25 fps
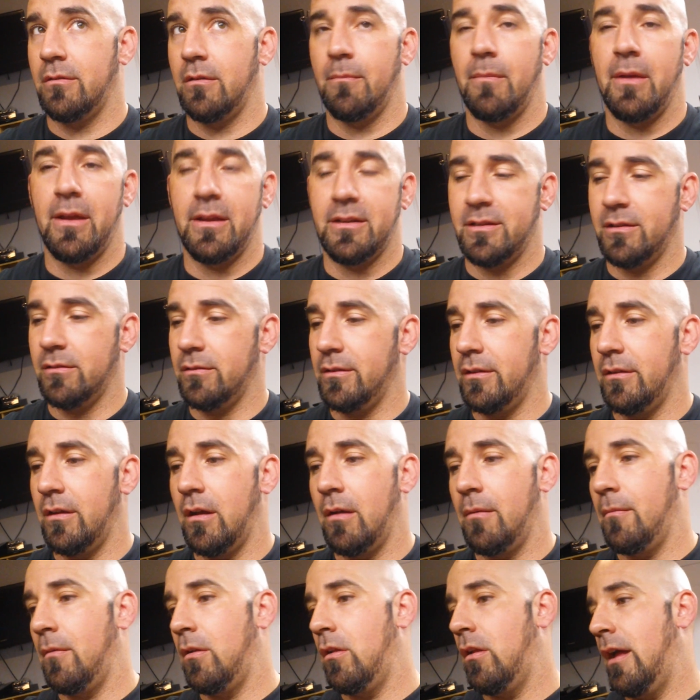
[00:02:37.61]
Basically,
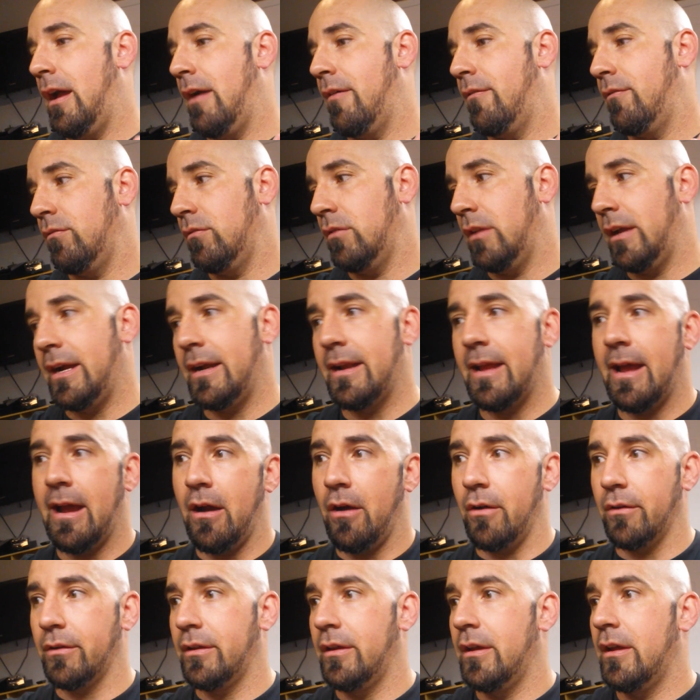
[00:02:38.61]
we'll have laid
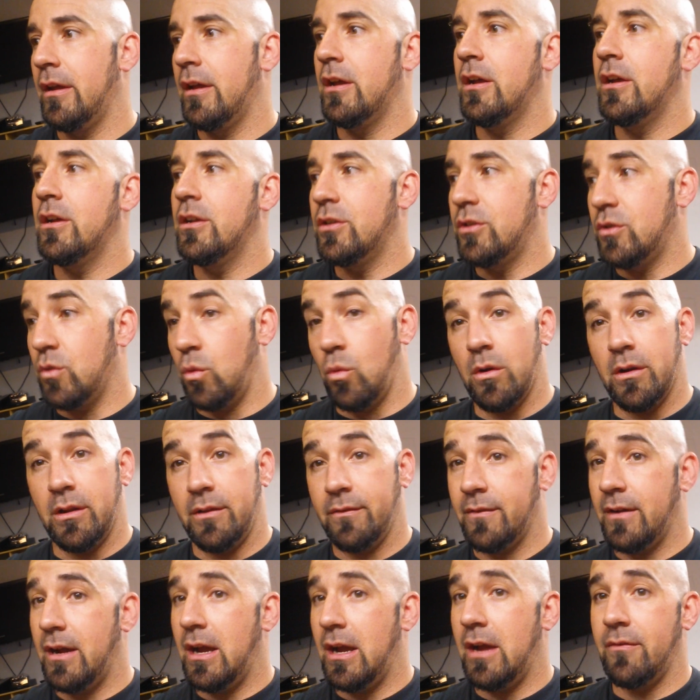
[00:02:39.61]
out
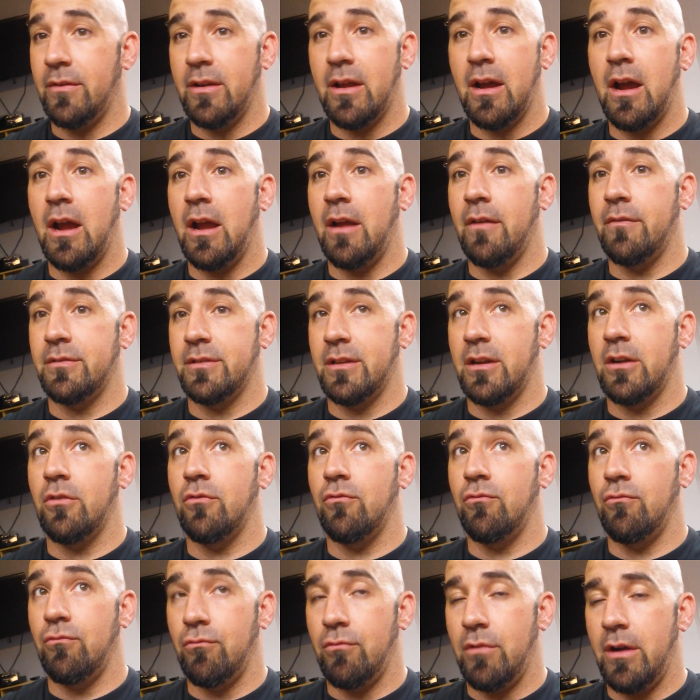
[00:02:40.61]
25 knives that are
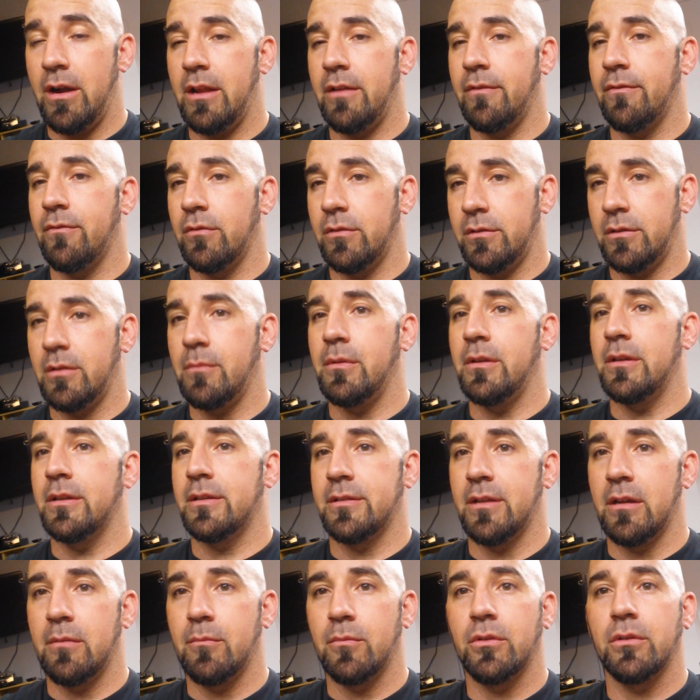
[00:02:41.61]
ready to be
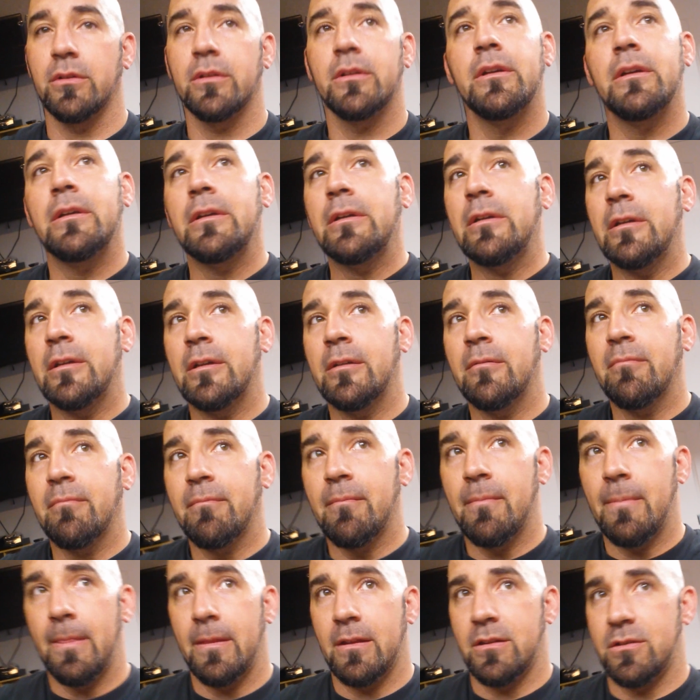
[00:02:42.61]
assembled.
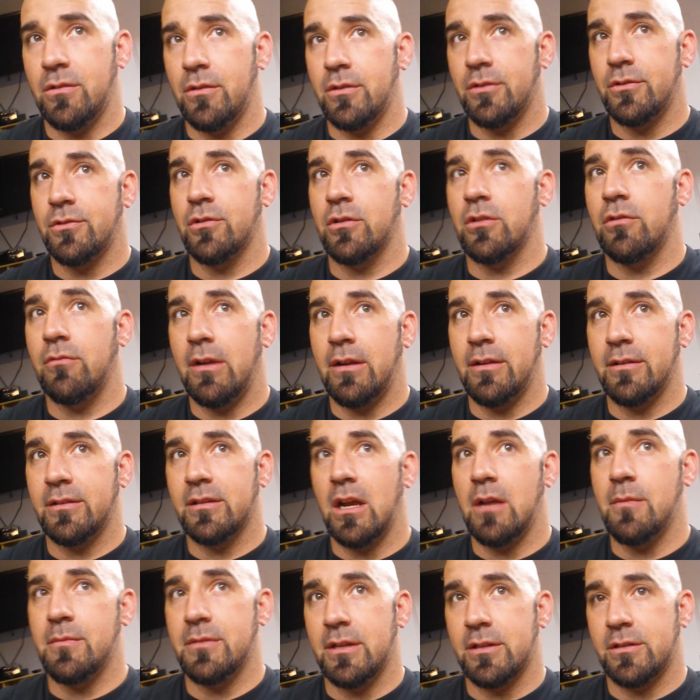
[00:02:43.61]
So the turnaround
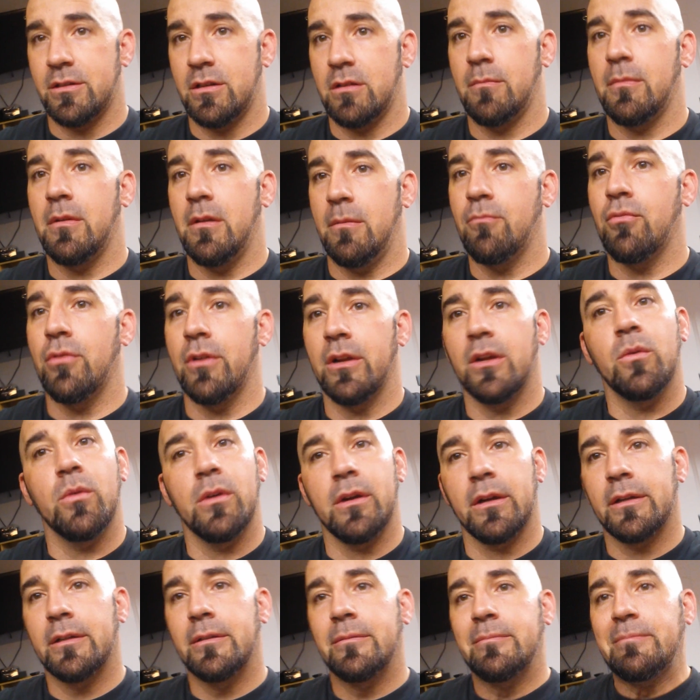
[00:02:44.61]
time is actually going to be pretty
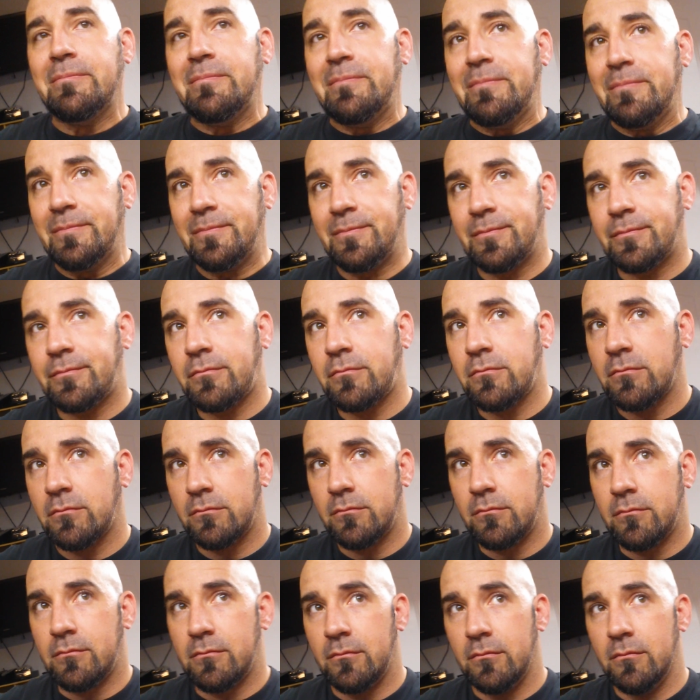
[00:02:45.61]
quick.
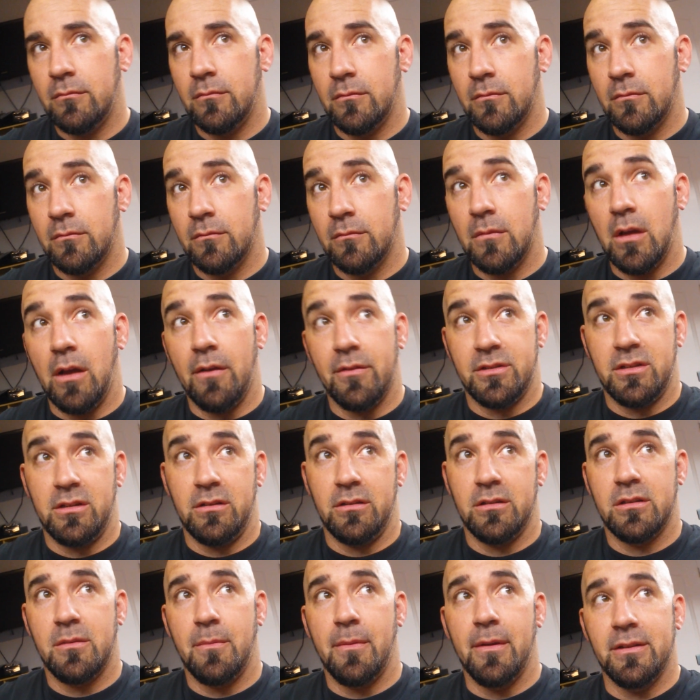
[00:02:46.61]
Obviously,
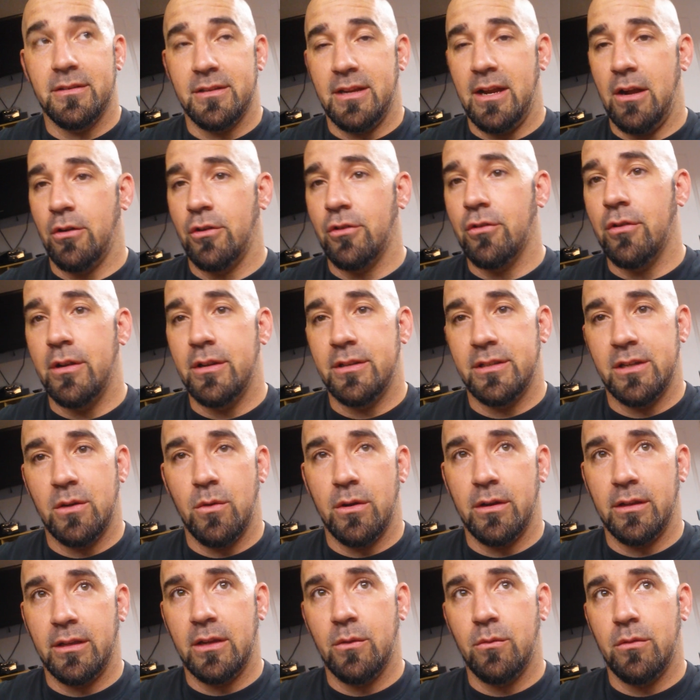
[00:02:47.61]
it just depends on how crazy I
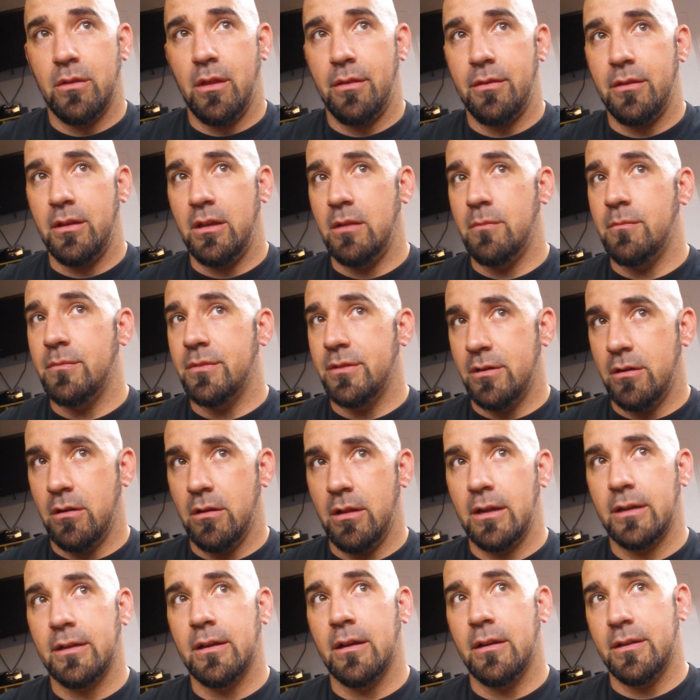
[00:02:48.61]
want to get with the themes and
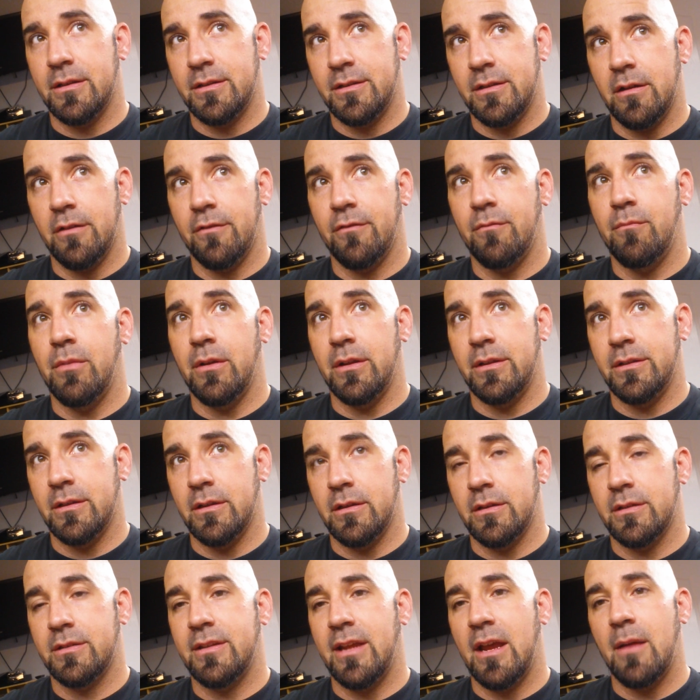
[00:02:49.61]
all that kind of stuff. But
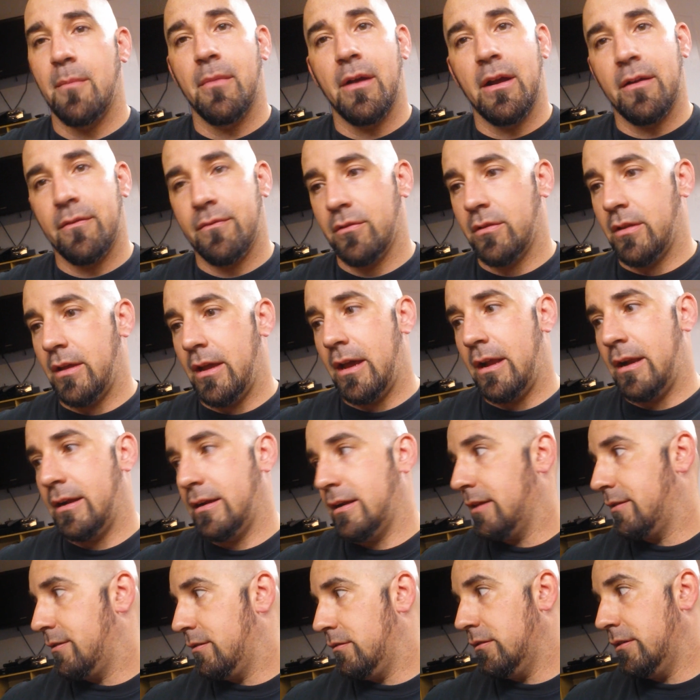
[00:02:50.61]
stand by for that. I
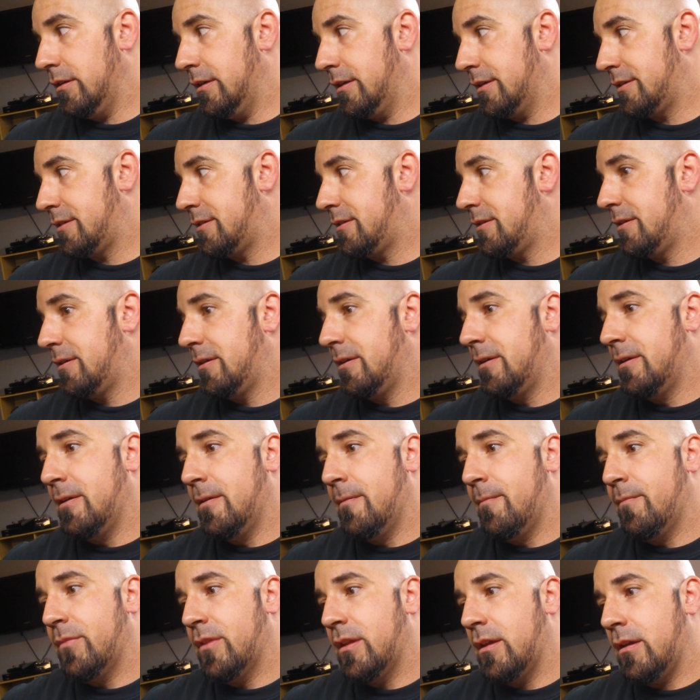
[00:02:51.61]
got the list.
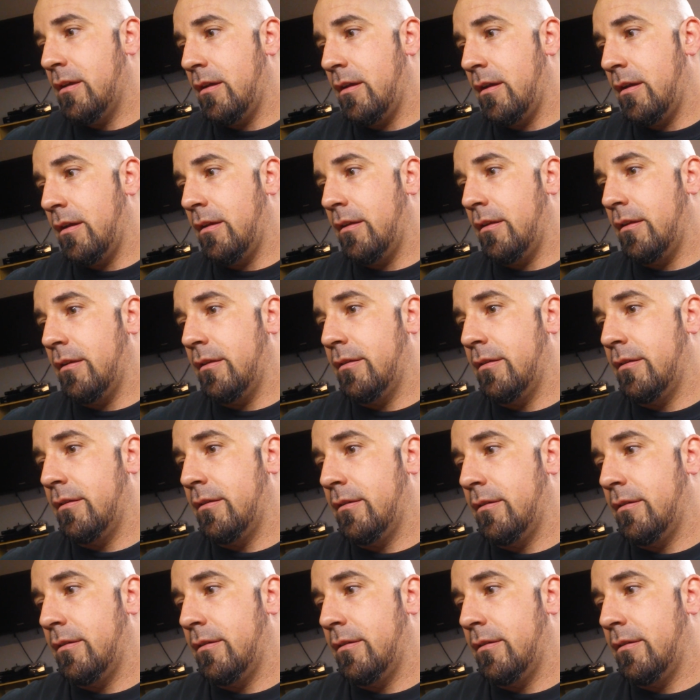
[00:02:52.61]
And